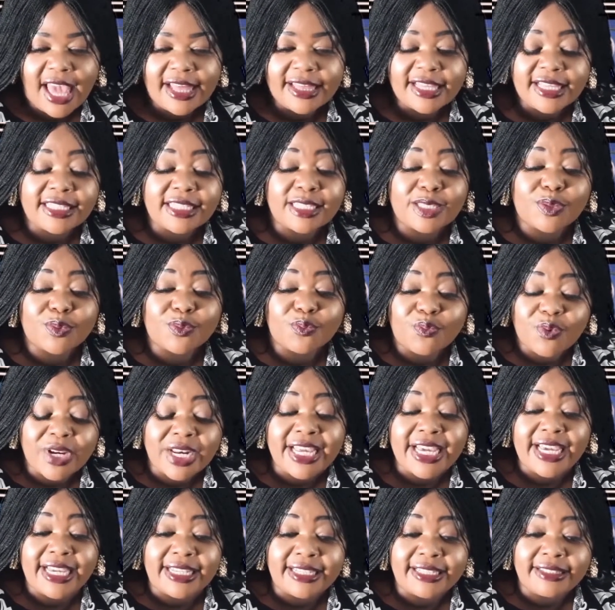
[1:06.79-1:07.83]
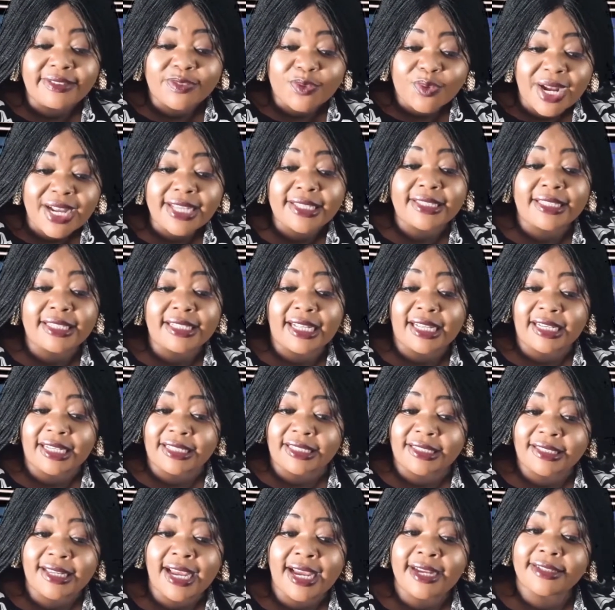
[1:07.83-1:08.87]
This is really interesting and
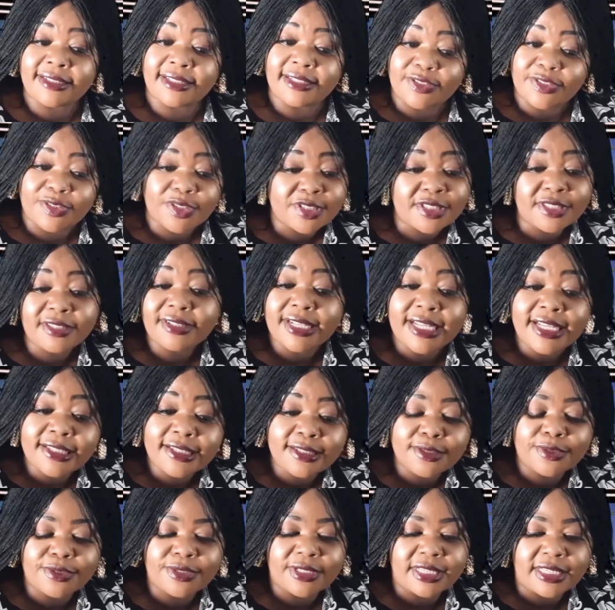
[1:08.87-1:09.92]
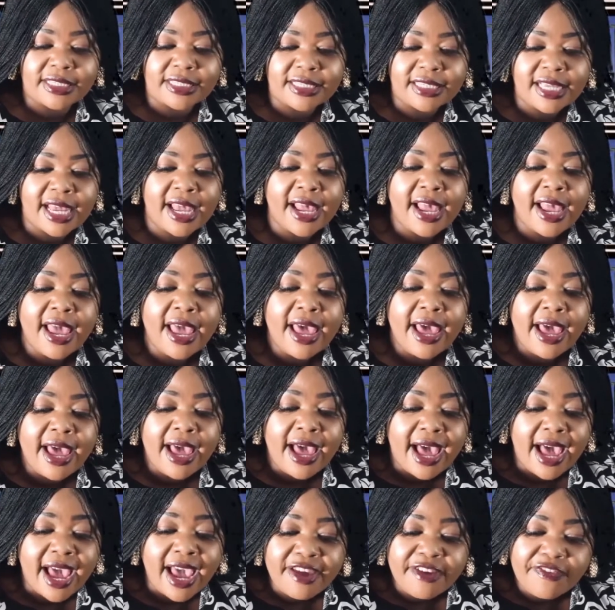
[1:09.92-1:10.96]
exciting. Just listen to this.
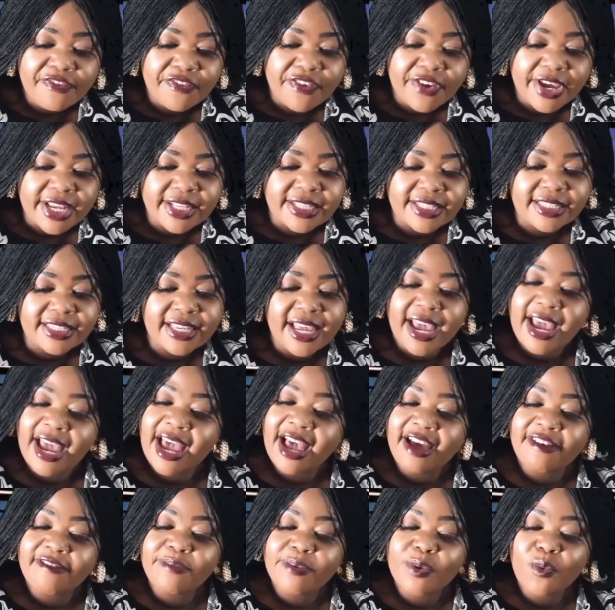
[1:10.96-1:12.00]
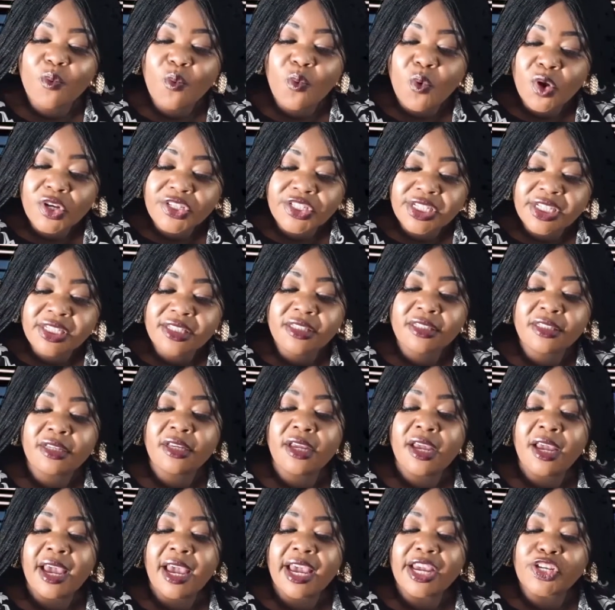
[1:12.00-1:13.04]
Hi, Faith. I've been watching
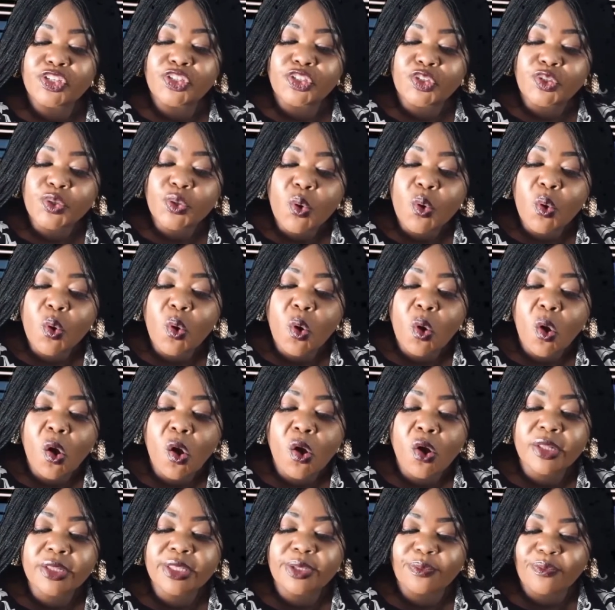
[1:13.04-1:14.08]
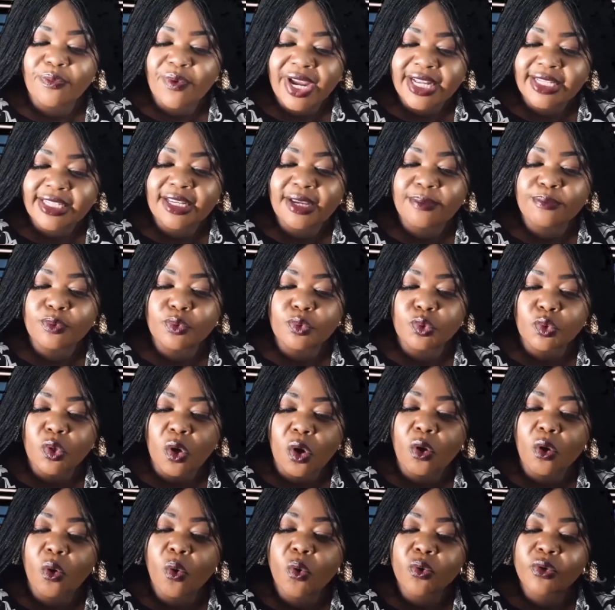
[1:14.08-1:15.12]
a show called The Red Table
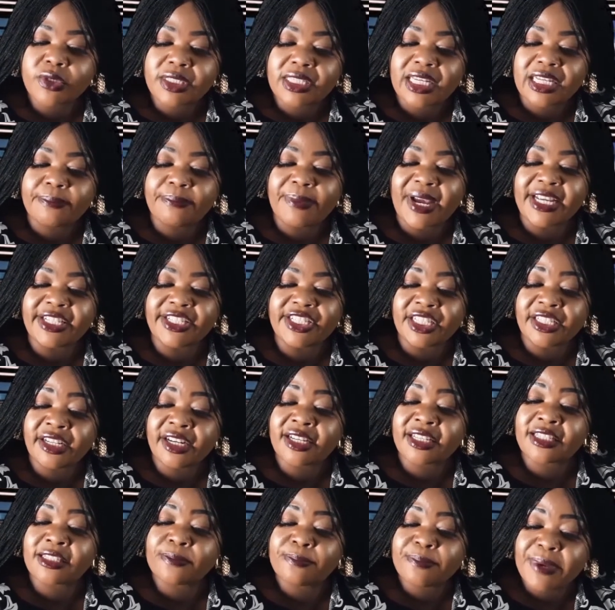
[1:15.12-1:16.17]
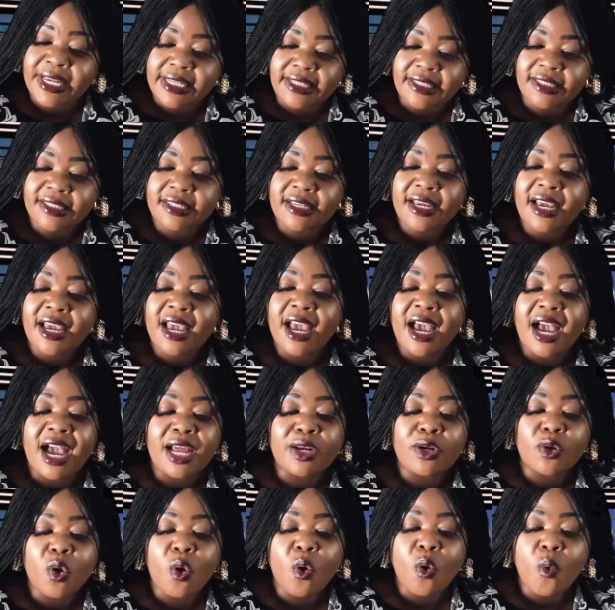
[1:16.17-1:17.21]
Talk, hosted by General Smith.
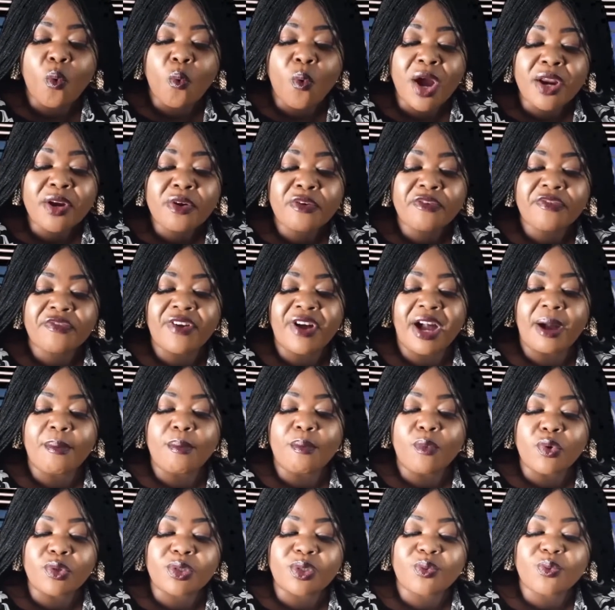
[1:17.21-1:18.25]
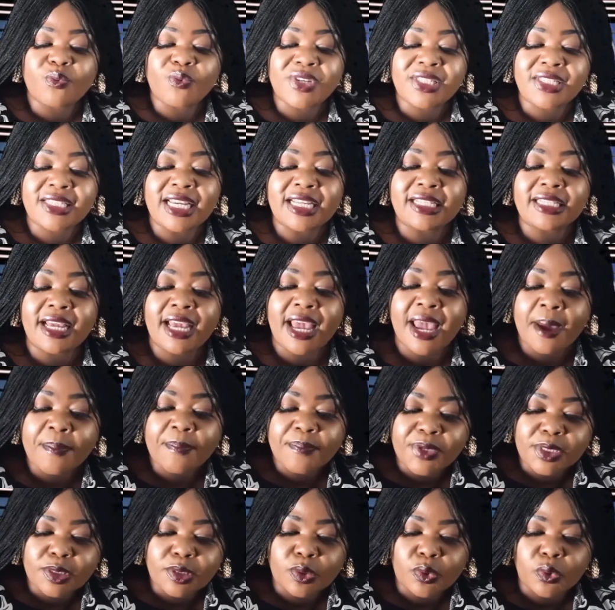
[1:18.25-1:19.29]
And on one of her most recent
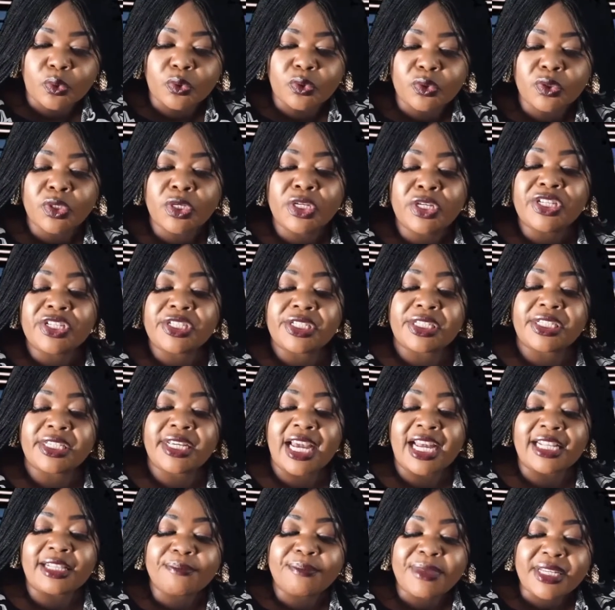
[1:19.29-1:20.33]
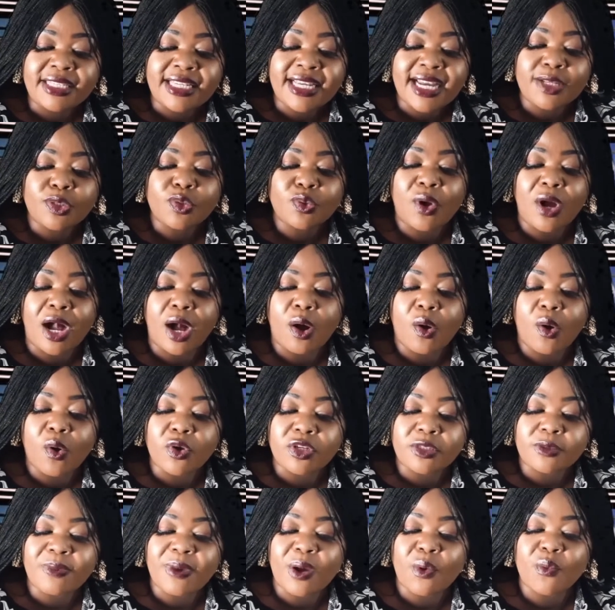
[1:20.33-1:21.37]
episodes, she admitted to her
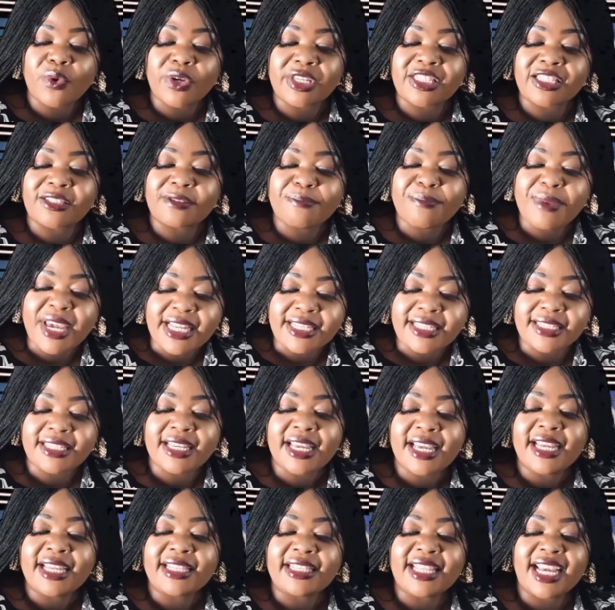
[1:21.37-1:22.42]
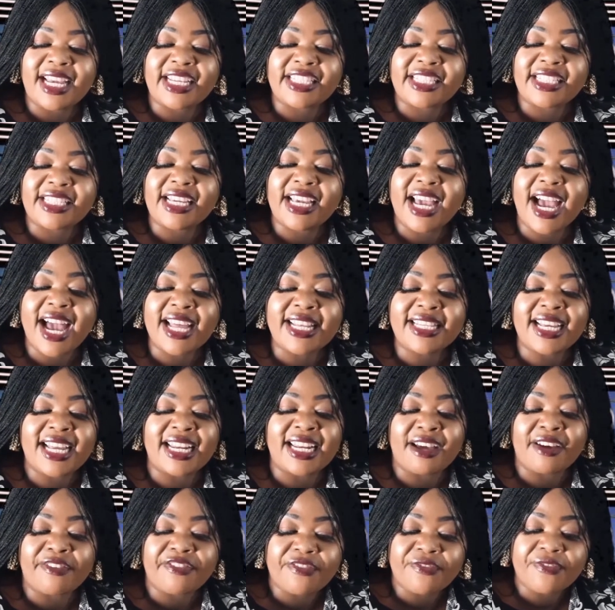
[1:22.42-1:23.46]
husband, Will Smith, that she had an
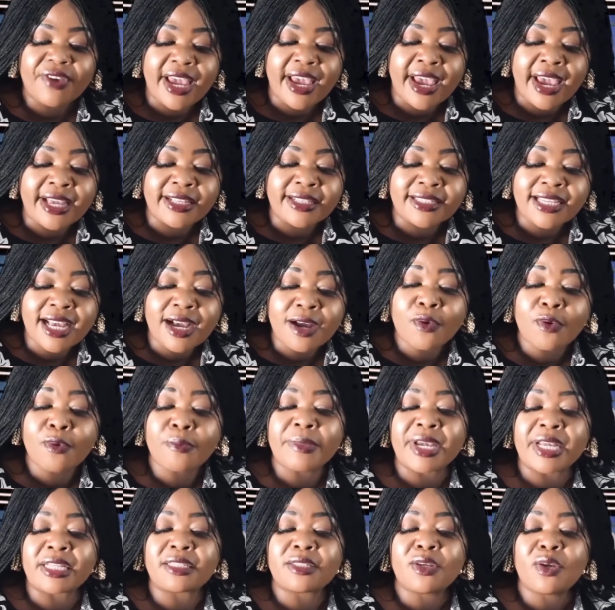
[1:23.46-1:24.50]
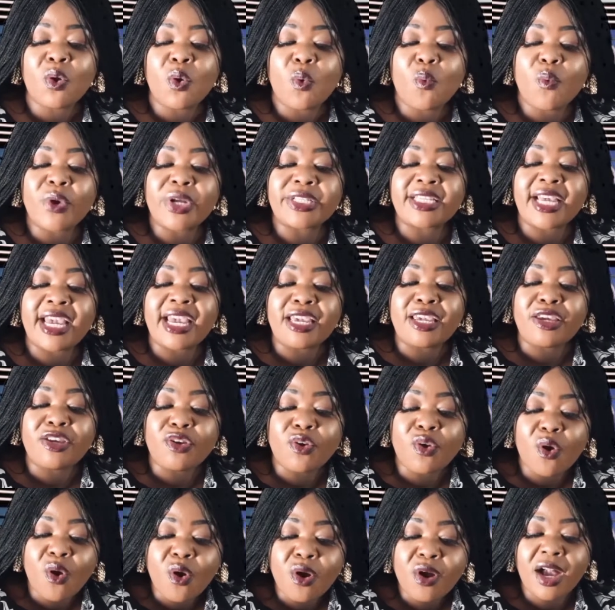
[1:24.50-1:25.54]
entanglement with a
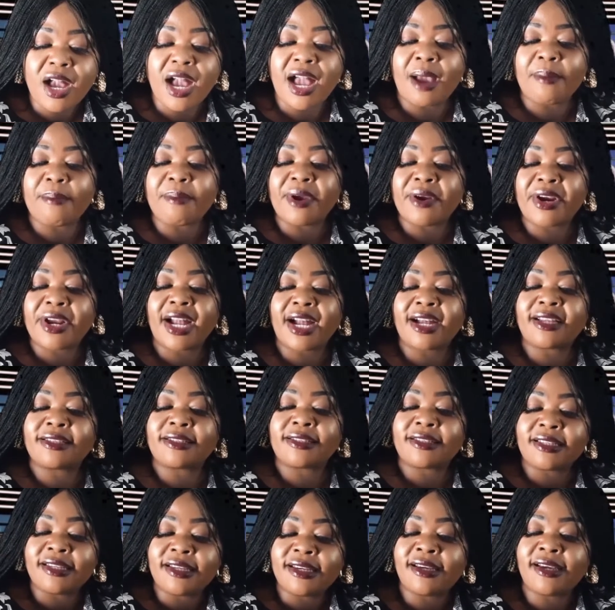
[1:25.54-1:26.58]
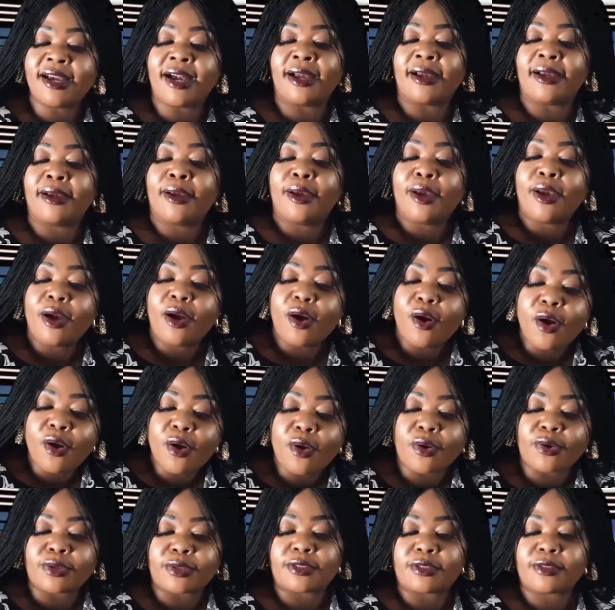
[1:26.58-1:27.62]
young American singer,
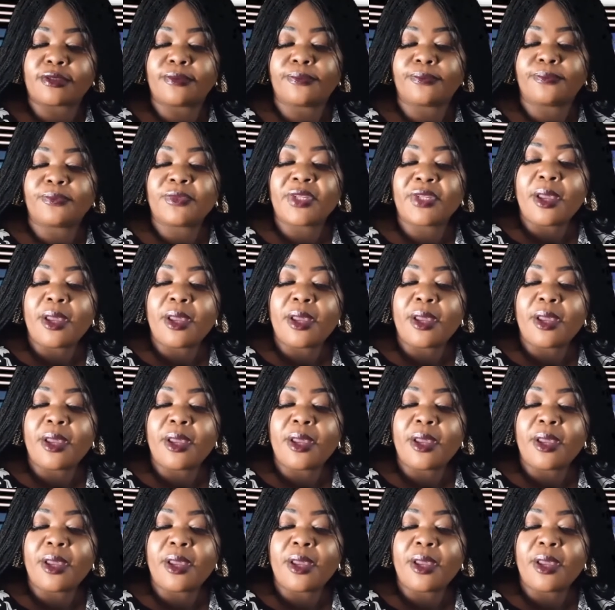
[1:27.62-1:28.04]
August.